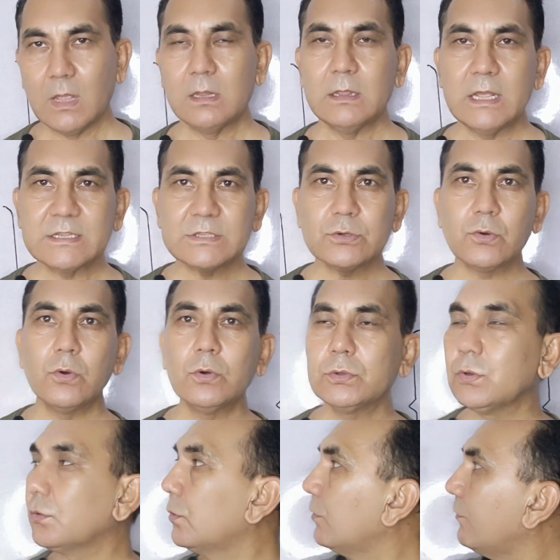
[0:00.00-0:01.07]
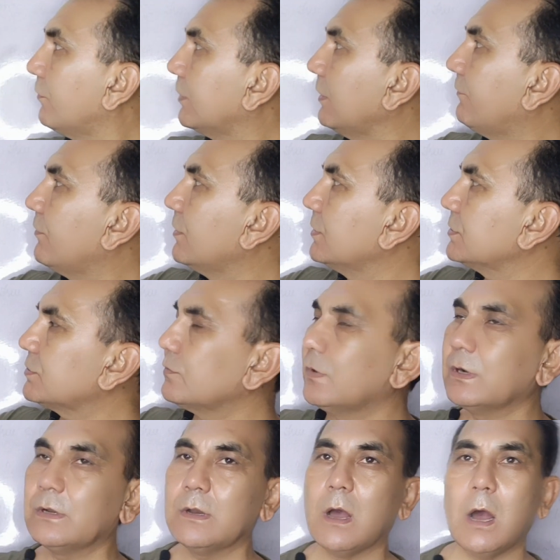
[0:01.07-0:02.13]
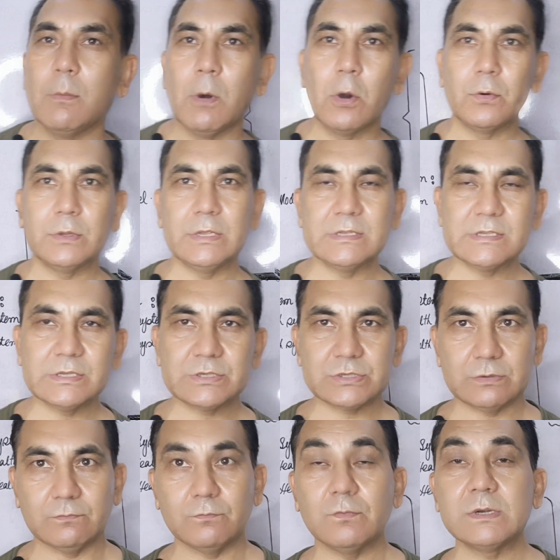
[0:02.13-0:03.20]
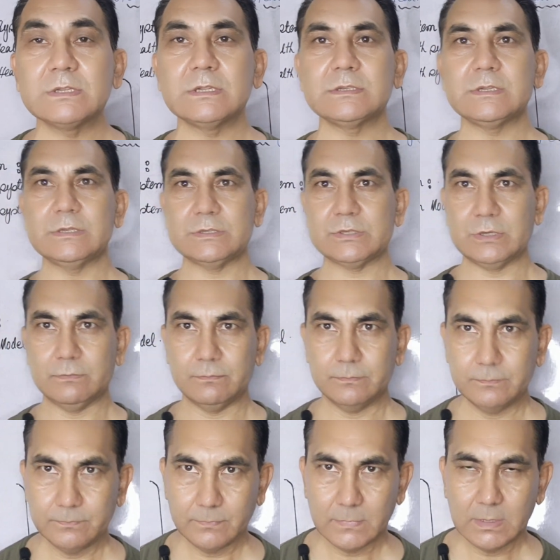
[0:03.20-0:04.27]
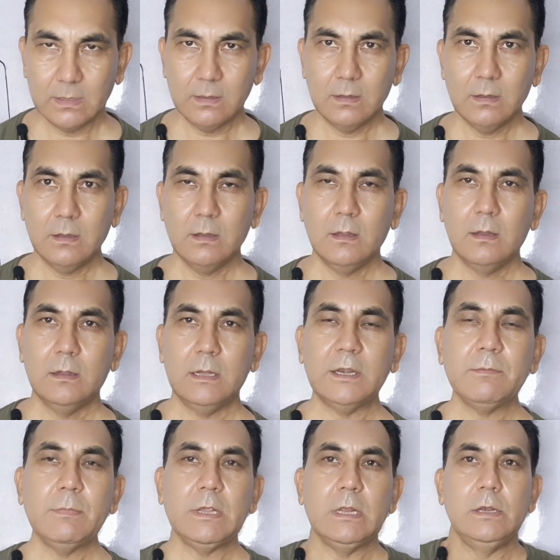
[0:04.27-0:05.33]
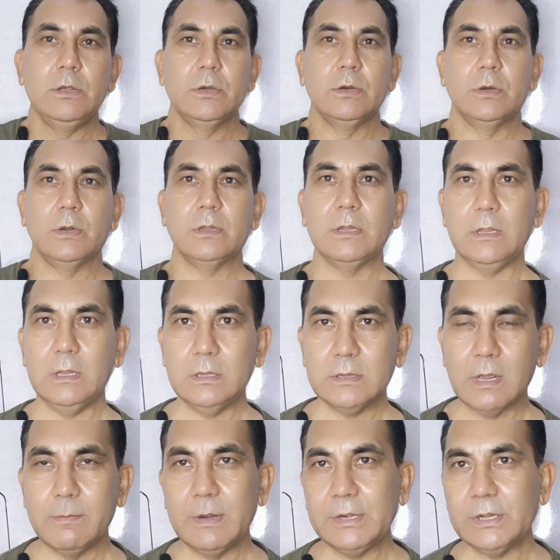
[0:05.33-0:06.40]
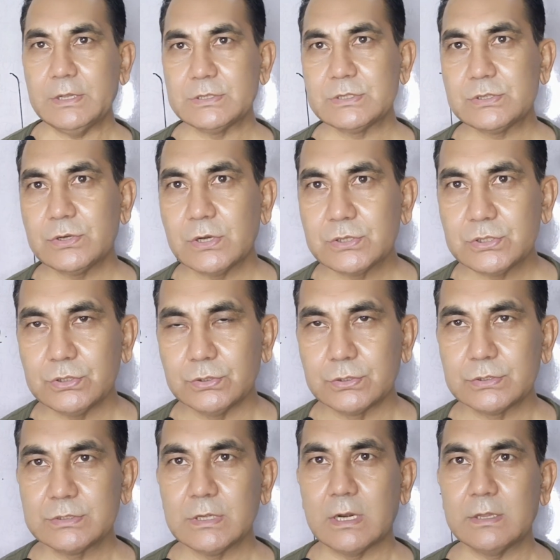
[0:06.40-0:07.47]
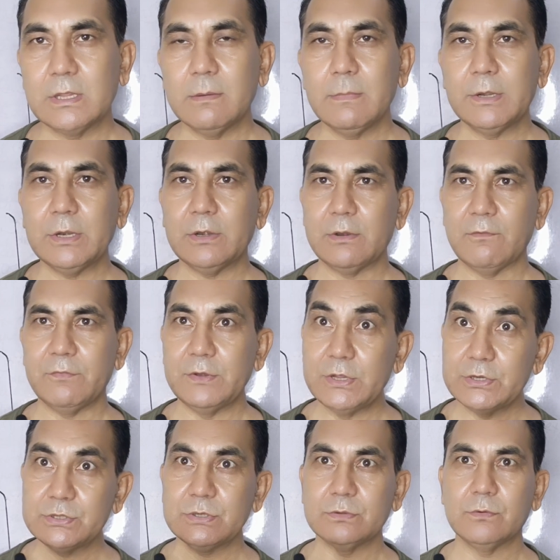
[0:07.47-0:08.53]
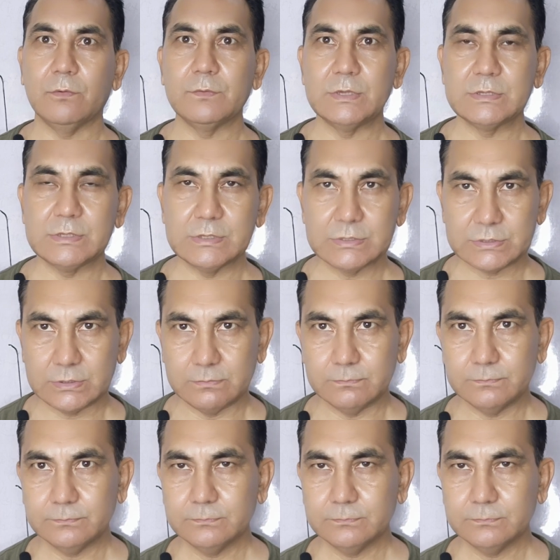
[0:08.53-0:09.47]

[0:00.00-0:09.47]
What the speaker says: Let's go through the first one about the system. What is the system? Let me clear the thematic structures or thematic definition of the system.